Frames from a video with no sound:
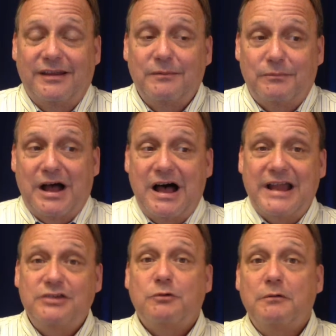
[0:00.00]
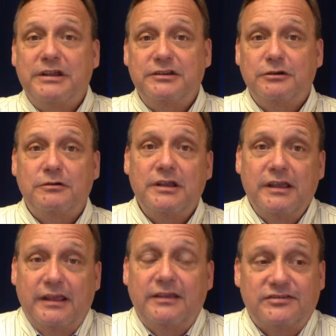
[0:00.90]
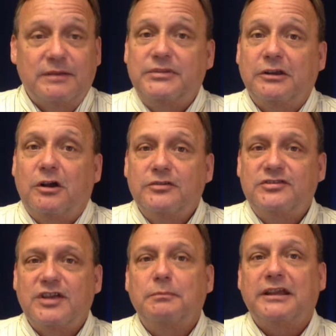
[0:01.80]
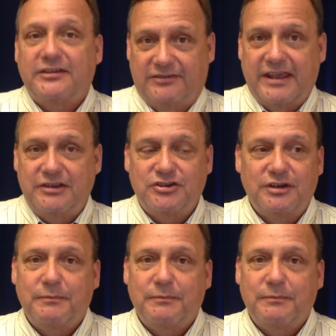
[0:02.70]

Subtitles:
behind what we do is something called subluxation.